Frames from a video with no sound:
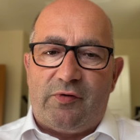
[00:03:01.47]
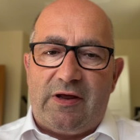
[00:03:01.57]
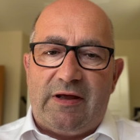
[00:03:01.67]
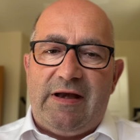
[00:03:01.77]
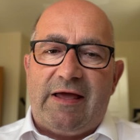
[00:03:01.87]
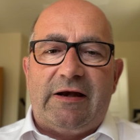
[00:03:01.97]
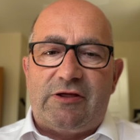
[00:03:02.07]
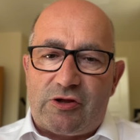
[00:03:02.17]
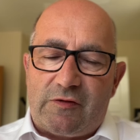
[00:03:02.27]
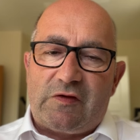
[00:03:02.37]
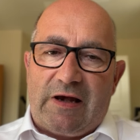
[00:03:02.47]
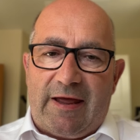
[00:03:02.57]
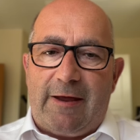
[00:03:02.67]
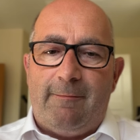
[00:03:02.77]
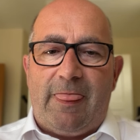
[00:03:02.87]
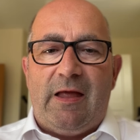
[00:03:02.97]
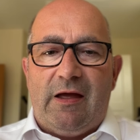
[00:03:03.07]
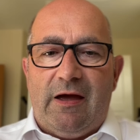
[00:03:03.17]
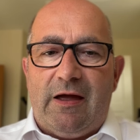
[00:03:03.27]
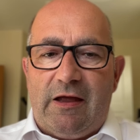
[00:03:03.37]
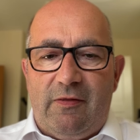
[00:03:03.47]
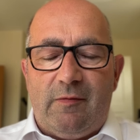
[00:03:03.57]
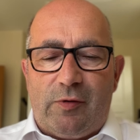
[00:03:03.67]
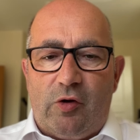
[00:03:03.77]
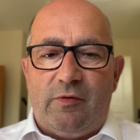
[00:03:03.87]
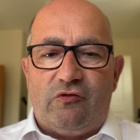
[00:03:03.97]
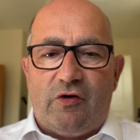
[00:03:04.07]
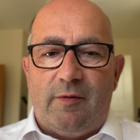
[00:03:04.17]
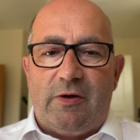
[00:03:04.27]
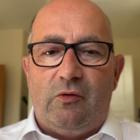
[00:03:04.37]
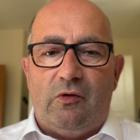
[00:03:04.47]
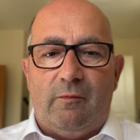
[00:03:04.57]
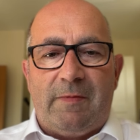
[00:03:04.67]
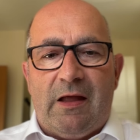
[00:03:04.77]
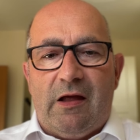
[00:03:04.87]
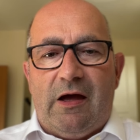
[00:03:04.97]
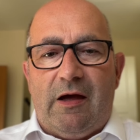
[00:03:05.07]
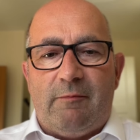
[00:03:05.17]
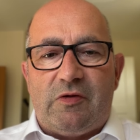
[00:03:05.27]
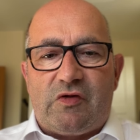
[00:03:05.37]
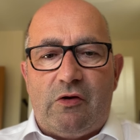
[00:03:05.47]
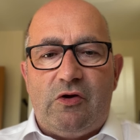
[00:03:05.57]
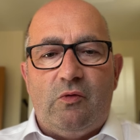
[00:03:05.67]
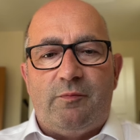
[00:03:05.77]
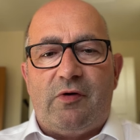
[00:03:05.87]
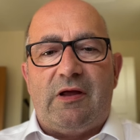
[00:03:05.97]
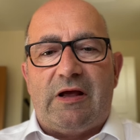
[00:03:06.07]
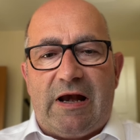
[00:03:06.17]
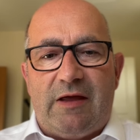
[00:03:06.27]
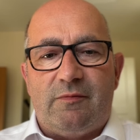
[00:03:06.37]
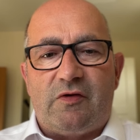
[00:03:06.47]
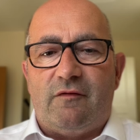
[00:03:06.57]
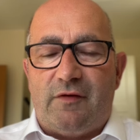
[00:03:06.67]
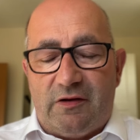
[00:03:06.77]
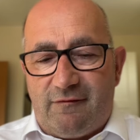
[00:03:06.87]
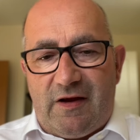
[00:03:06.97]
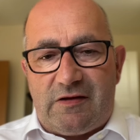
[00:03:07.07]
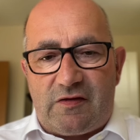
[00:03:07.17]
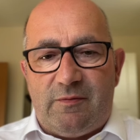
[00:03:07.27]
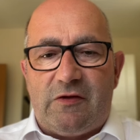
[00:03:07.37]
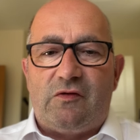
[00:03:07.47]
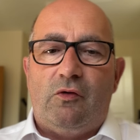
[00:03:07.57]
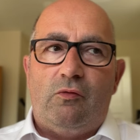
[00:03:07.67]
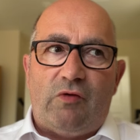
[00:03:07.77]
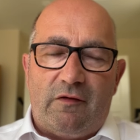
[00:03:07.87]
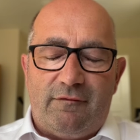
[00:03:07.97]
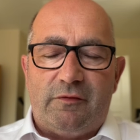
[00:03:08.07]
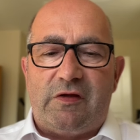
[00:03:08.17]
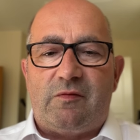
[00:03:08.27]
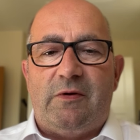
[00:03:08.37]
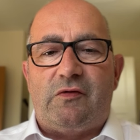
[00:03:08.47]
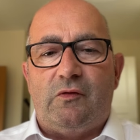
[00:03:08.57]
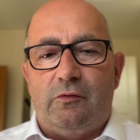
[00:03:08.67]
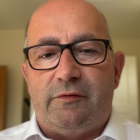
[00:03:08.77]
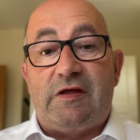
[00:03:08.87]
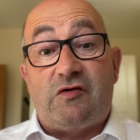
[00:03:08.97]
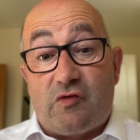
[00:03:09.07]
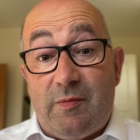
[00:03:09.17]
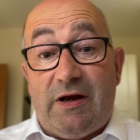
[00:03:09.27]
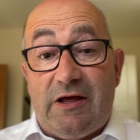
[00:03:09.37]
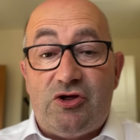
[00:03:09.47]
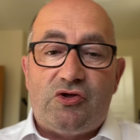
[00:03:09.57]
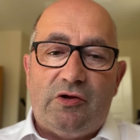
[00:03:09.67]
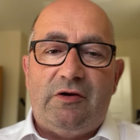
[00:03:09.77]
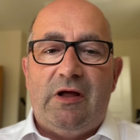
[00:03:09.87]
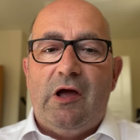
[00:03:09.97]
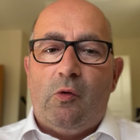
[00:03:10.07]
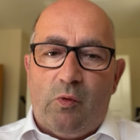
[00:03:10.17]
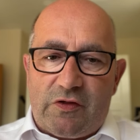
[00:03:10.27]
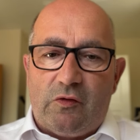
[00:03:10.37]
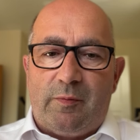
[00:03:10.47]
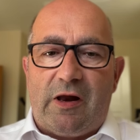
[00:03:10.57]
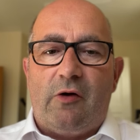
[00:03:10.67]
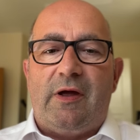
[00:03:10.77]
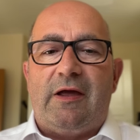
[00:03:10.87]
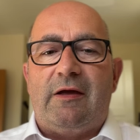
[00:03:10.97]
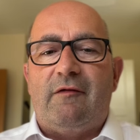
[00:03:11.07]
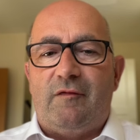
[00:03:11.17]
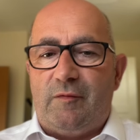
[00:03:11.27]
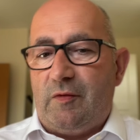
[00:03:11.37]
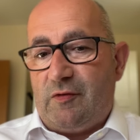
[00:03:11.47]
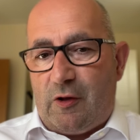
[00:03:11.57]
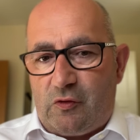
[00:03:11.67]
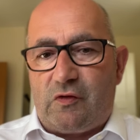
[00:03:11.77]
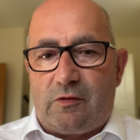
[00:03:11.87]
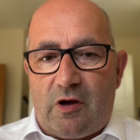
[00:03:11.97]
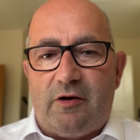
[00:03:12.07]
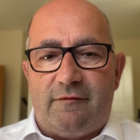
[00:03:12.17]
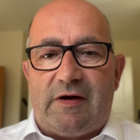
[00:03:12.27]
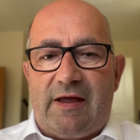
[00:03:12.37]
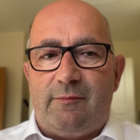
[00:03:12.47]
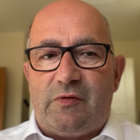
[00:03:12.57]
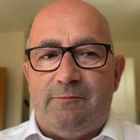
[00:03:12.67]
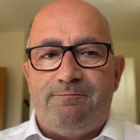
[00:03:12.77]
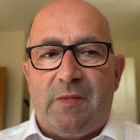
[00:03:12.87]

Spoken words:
bring a negligence claim in the Employment Tribunal. So you would bring claims of unfair dismissal, wrongful dismissal, discrimination, whistleblowing, those kind of claims.